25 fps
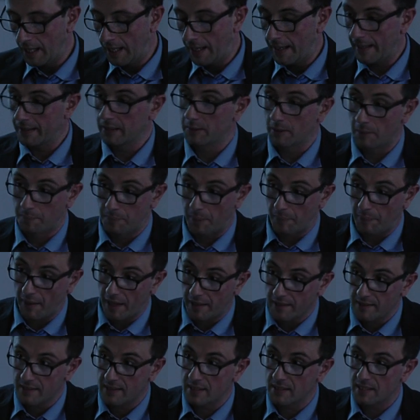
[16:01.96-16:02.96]
and the
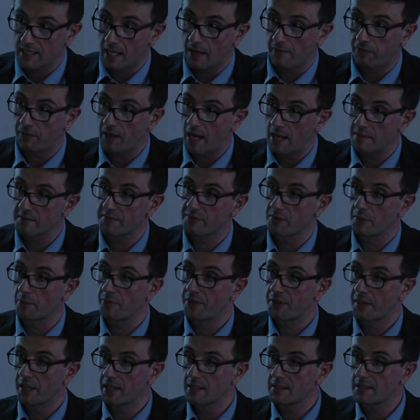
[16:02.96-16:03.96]
papyrus itself comes from
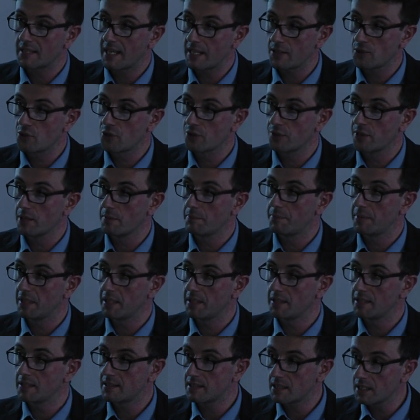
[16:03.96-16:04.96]
3rd century
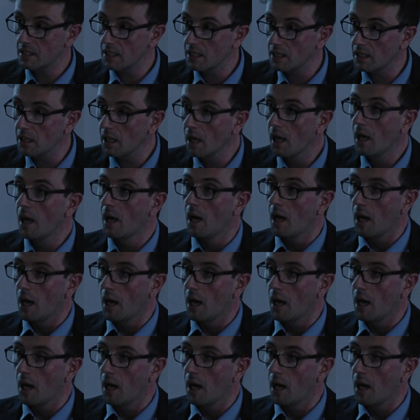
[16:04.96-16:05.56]
BC,